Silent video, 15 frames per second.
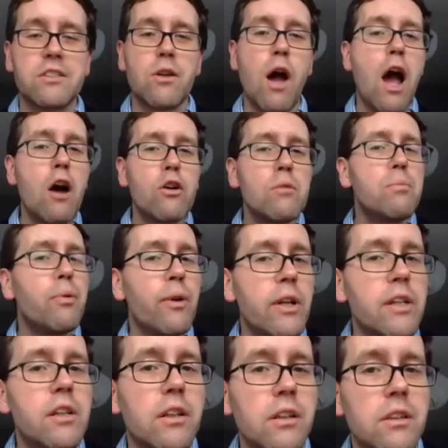So how do
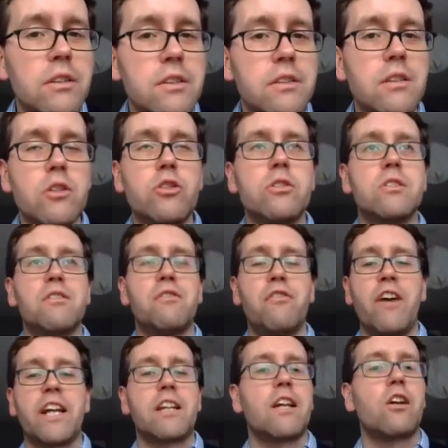political decisions
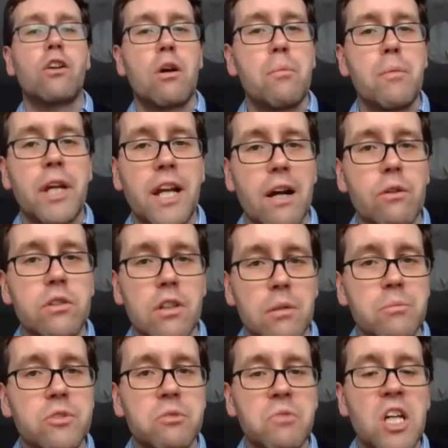affect economic
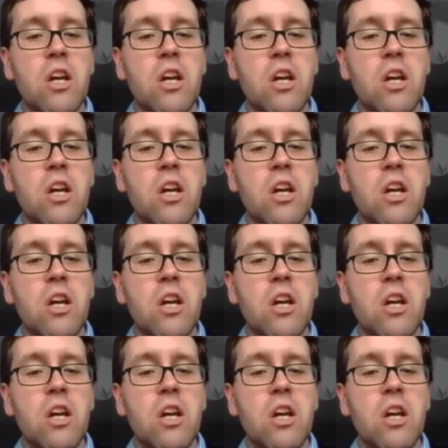outcomes?